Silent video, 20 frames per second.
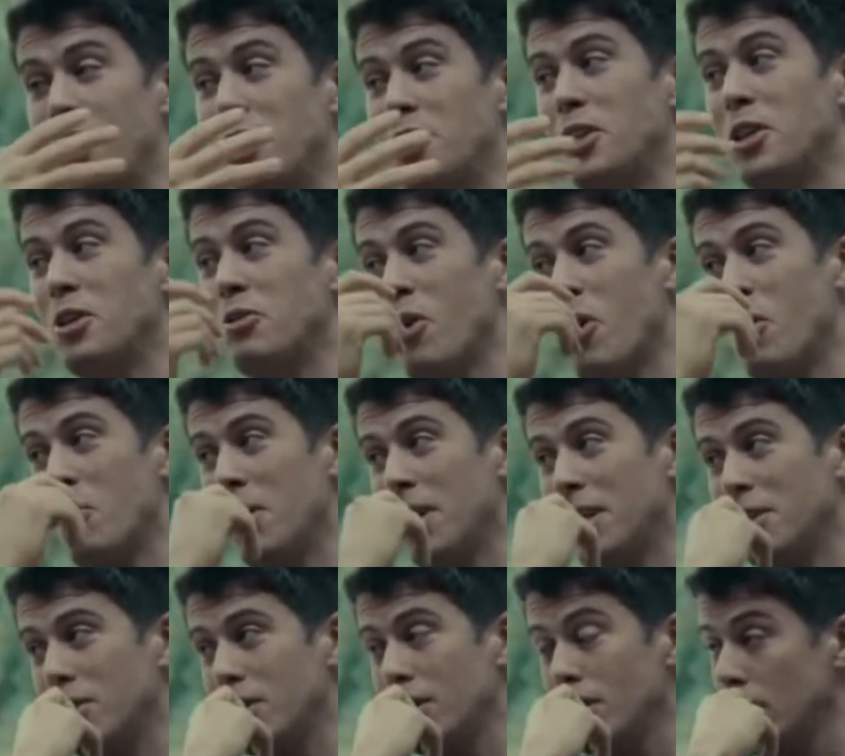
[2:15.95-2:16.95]
confesses to
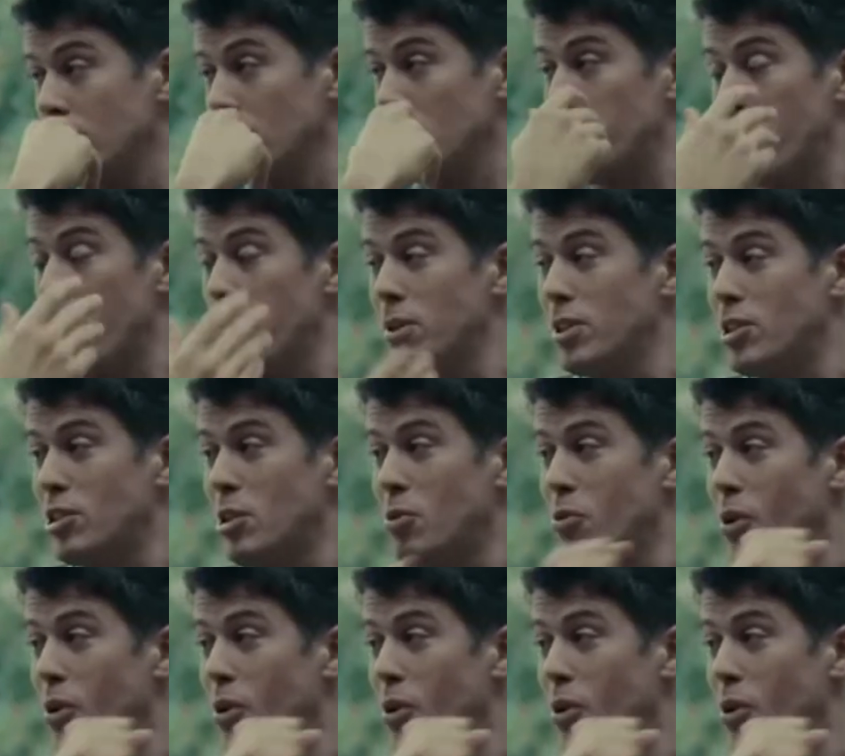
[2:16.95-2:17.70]
him that she was in